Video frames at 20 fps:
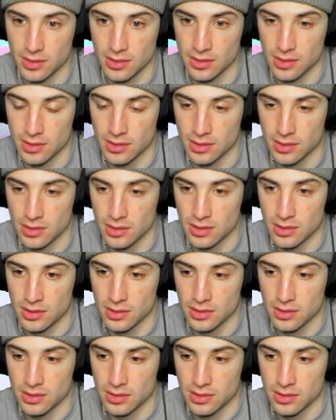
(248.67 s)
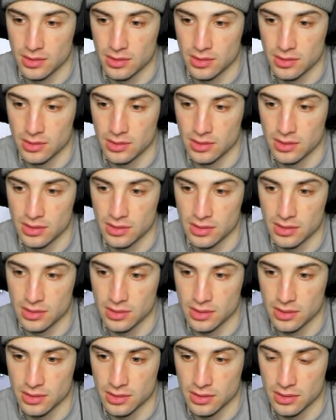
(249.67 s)

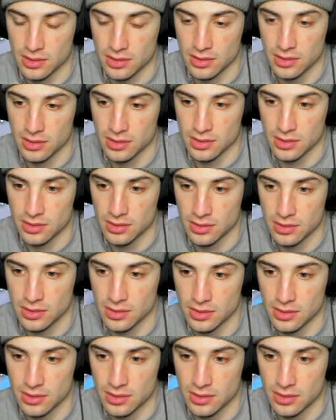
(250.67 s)
Nothing is said.